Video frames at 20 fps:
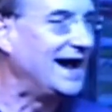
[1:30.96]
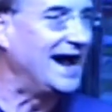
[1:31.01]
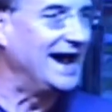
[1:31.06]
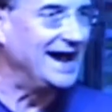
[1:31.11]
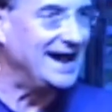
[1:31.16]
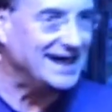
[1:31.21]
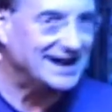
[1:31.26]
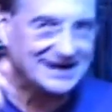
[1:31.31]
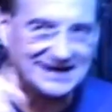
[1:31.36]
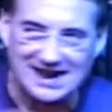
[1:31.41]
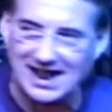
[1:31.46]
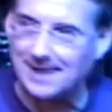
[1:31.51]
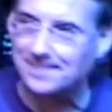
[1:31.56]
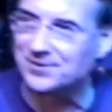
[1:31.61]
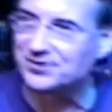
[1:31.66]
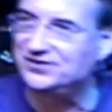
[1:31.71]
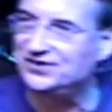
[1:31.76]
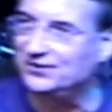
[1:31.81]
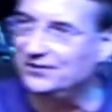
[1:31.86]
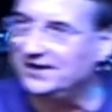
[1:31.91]
I had an
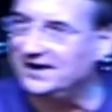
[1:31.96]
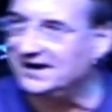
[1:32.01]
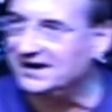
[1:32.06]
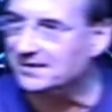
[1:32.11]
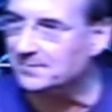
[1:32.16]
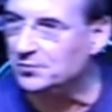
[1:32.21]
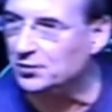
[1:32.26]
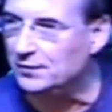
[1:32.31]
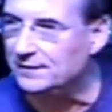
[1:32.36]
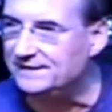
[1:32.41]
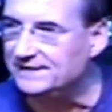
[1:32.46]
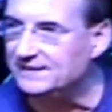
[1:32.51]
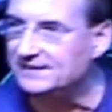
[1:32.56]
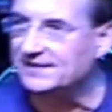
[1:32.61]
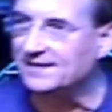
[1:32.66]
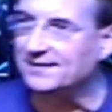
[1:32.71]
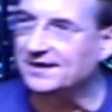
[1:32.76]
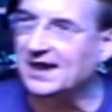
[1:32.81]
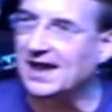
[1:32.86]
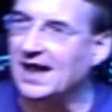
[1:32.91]
opportunity to move
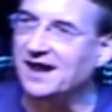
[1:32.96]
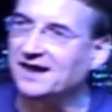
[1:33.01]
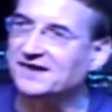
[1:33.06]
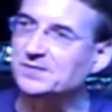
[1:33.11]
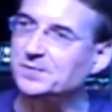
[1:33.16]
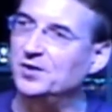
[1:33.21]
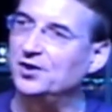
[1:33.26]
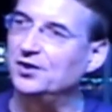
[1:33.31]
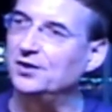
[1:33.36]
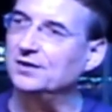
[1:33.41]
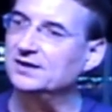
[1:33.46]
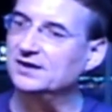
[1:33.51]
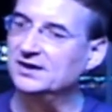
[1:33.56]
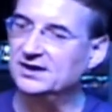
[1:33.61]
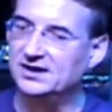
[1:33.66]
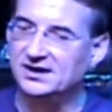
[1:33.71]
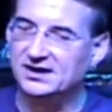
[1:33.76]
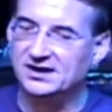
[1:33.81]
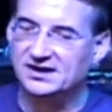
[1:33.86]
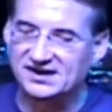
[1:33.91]
to the gospel.
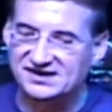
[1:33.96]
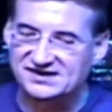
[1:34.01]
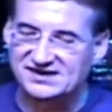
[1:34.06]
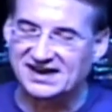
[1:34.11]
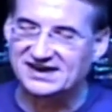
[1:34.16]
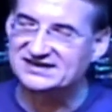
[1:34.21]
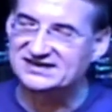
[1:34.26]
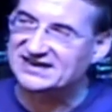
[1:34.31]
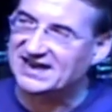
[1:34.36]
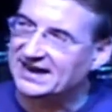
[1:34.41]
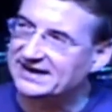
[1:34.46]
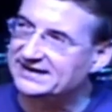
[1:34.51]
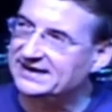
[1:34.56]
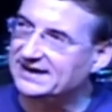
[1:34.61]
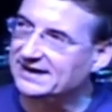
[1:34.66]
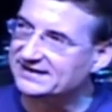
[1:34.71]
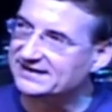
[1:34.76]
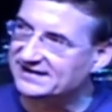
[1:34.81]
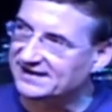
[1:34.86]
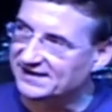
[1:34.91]
Because I
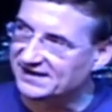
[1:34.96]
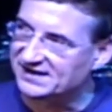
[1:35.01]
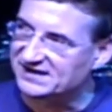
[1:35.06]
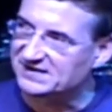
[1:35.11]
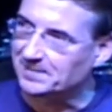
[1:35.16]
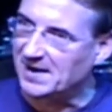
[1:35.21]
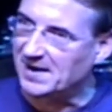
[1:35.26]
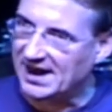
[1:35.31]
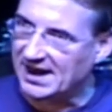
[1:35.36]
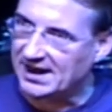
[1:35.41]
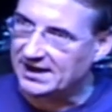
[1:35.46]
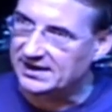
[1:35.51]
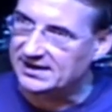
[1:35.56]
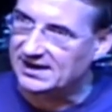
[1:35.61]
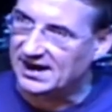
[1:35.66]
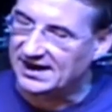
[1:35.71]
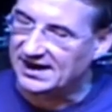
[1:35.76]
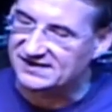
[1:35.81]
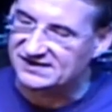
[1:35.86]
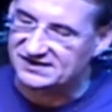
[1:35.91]
said to this man,
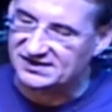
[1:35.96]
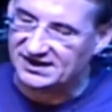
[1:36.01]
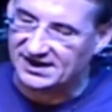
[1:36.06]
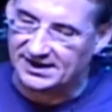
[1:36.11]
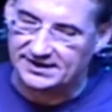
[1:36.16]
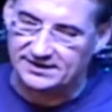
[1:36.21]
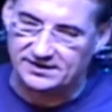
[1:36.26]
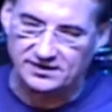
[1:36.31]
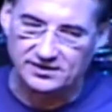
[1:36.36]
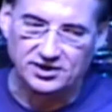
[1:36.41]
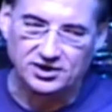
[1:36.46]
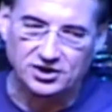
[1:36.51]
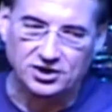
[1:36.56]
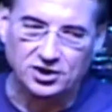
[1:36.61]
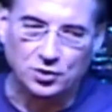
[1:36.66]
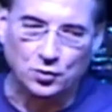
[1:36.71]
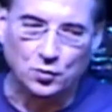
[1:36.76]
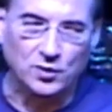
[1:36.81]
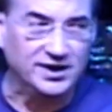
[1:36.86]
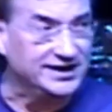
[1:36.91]
I said,
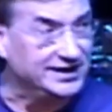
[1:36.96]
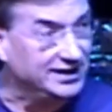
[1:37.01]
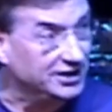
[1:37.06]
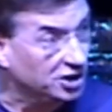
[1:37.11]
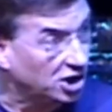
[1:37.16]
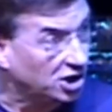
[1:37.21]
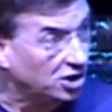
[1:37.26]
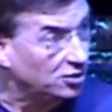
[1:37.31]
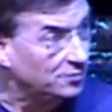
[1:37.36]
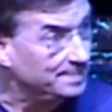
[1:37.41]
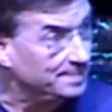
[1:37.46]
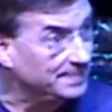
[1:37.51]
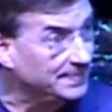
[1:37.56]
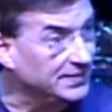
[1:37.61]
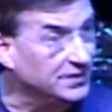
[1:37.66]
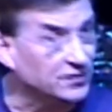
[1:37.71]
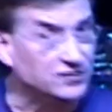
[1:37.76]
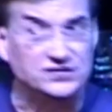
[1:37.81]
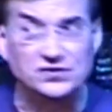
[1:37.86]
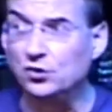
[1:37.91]
"Well, you know,
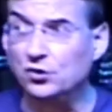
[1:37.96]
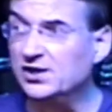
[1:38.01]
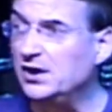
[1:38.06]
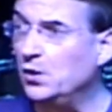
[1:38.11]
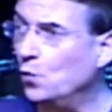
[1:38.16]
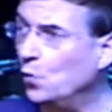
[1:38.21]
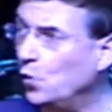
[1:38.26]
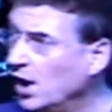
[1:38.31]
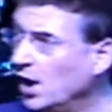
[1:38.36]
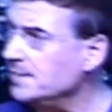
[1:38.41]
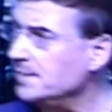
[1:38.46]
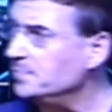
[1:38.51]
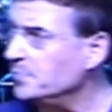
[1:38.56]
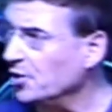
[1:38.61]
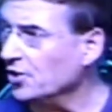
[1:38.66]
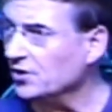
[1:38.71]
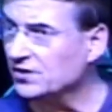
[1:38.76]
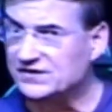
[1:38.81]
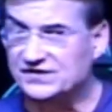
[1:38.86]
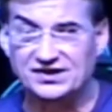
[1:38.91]
there's only one
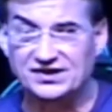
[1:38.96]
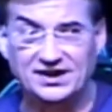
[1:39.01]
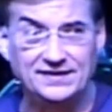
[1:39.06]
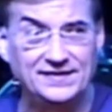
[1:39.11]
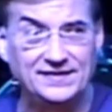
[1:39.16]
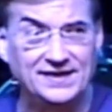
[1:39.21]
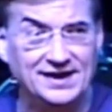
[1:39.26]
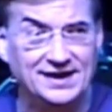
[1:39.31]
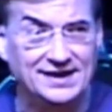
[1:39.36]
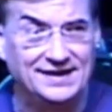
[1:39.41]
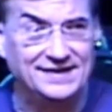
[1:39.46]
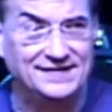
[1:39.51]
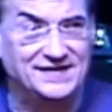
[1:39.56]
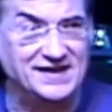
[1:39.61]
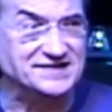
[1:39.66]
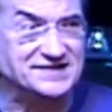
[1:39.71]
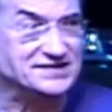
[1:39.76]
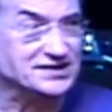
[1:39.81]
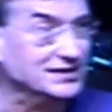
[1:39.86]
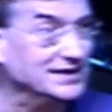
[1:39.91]
person
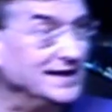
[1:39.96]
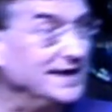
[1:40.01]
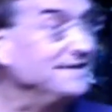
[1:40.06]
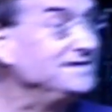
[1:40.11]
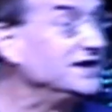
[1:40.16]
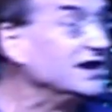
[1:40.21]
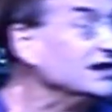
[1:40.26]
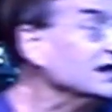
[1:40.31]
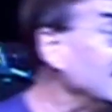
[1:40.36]
that's lived a